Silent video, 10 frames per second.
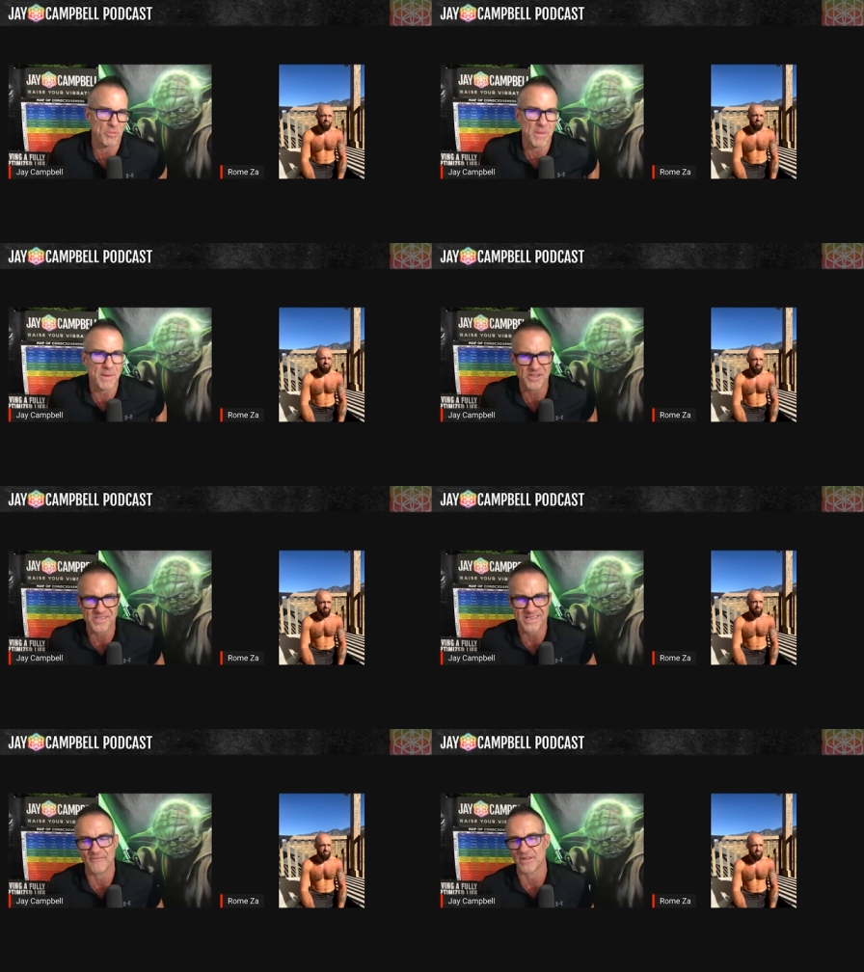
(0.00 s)
But maybe
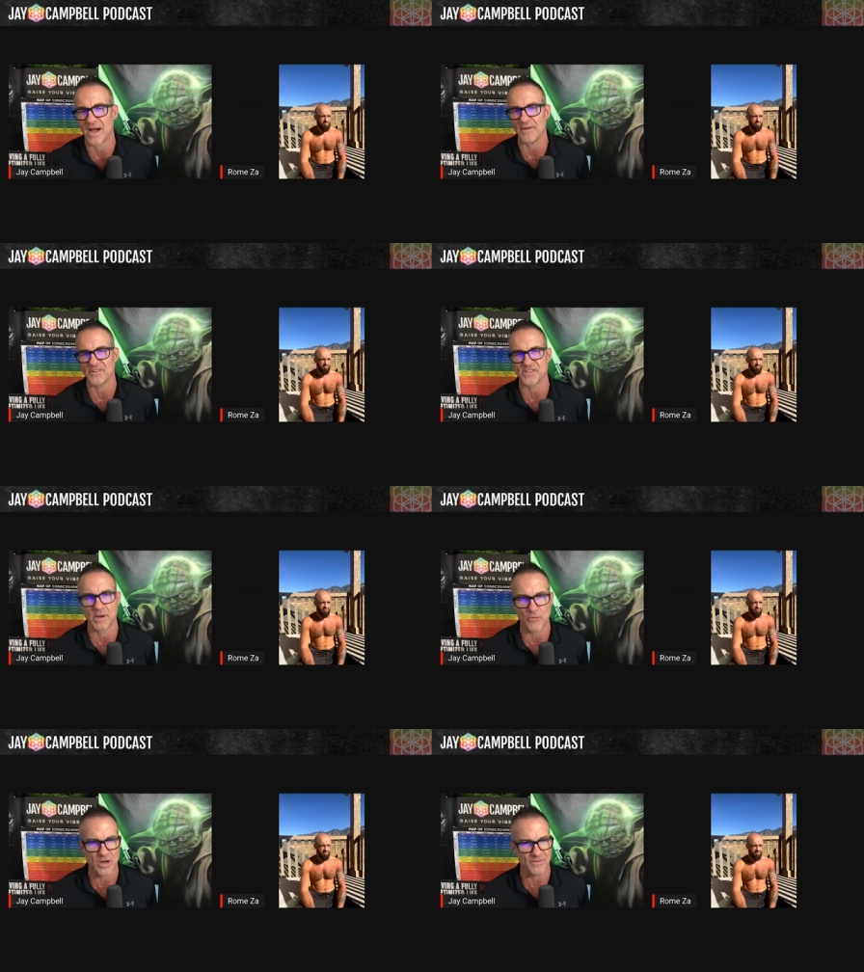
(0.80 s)
just come kind of a
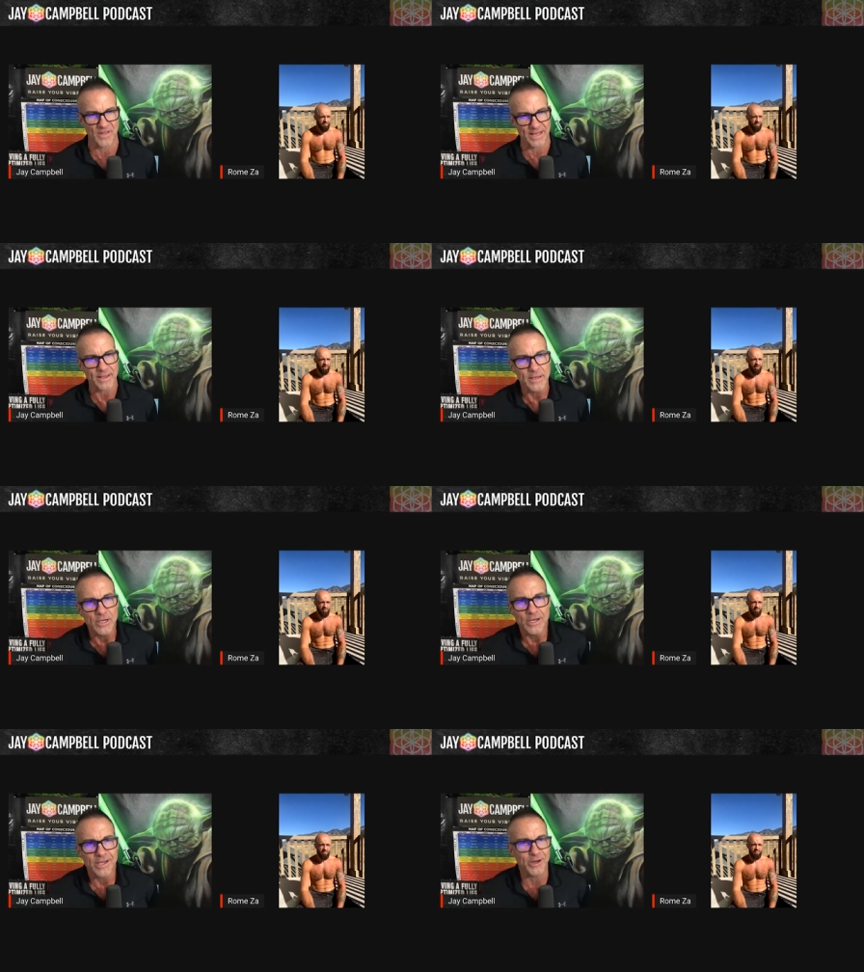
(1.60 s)
summary of like,
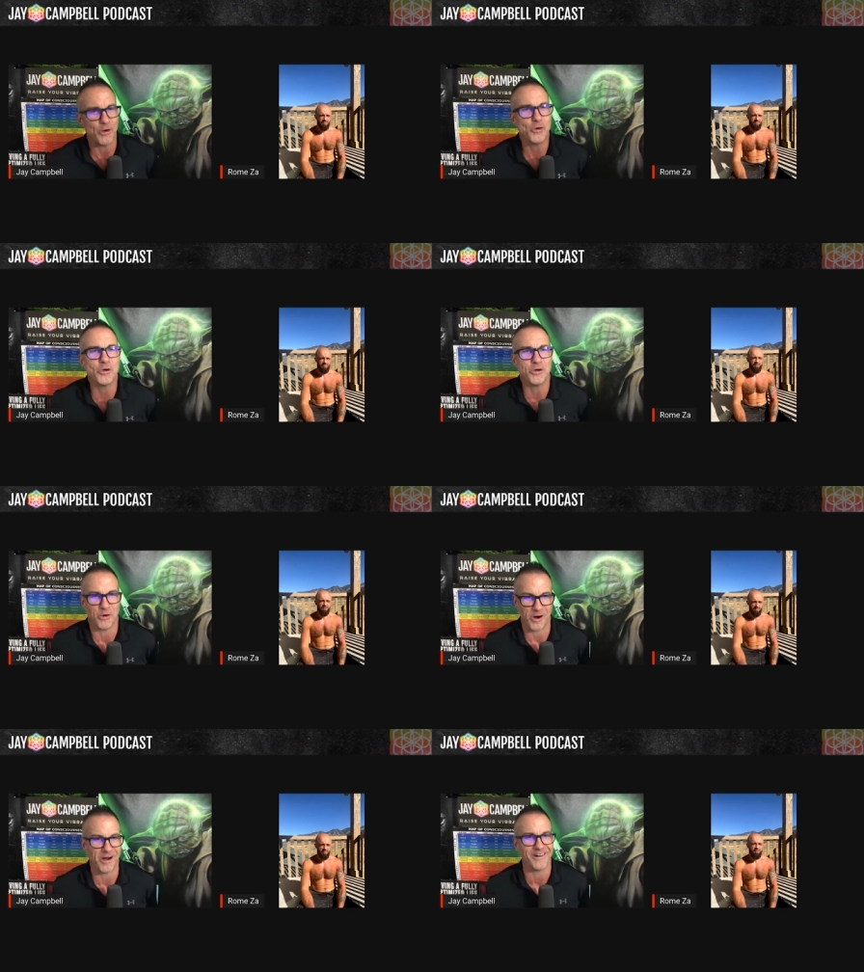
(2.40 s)
you know, who
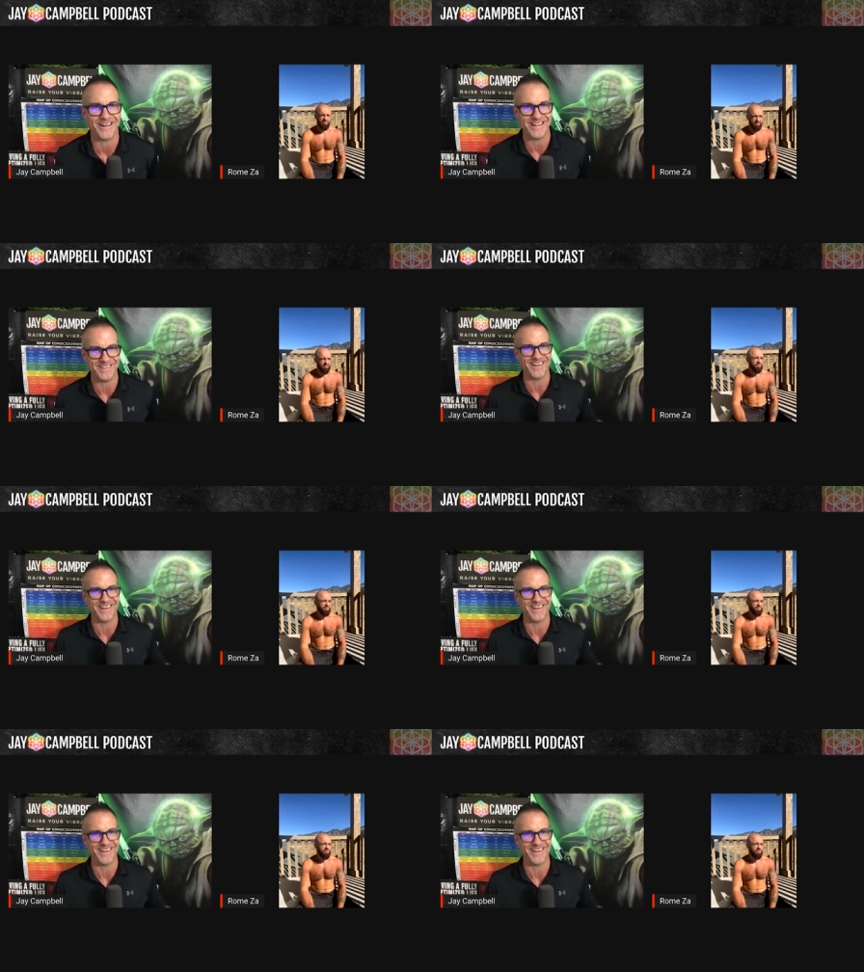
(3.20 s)
you are in